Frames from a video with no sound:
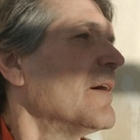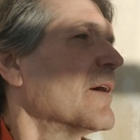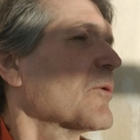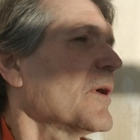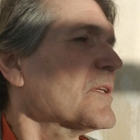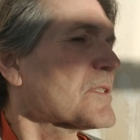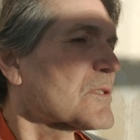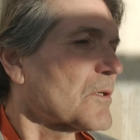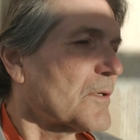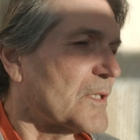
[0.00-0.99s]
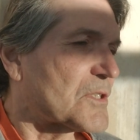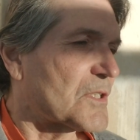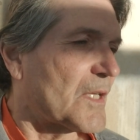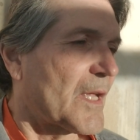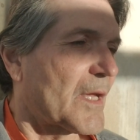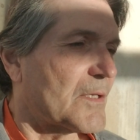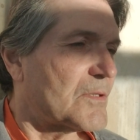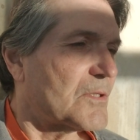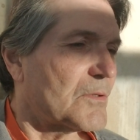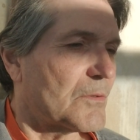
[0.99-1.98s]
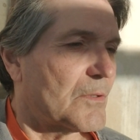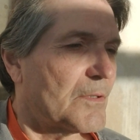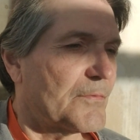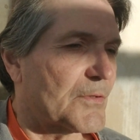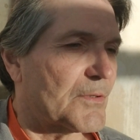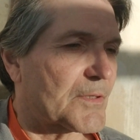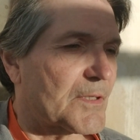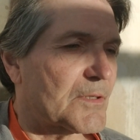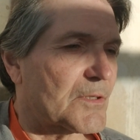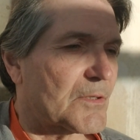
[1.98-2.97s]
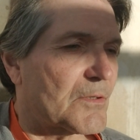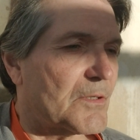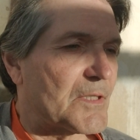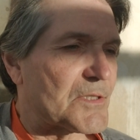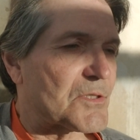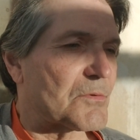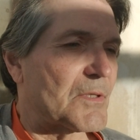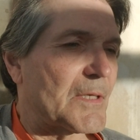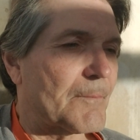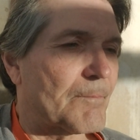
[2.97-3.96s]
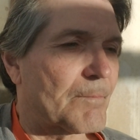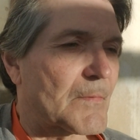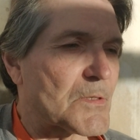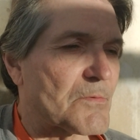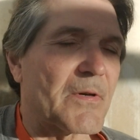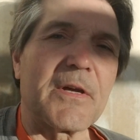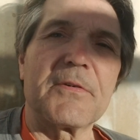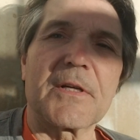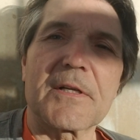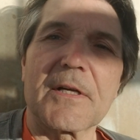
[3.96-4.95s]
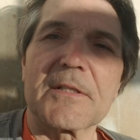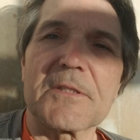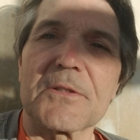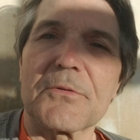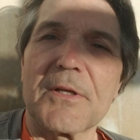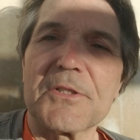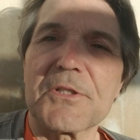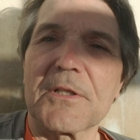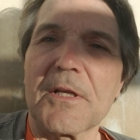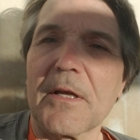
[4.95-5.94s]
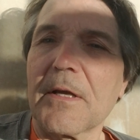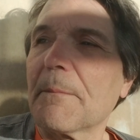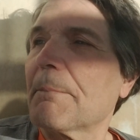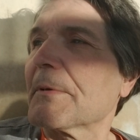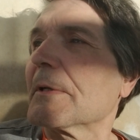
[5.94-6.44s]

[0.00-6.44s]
Quite a story she had, too, if you look into her history. Surviving a concentration camp.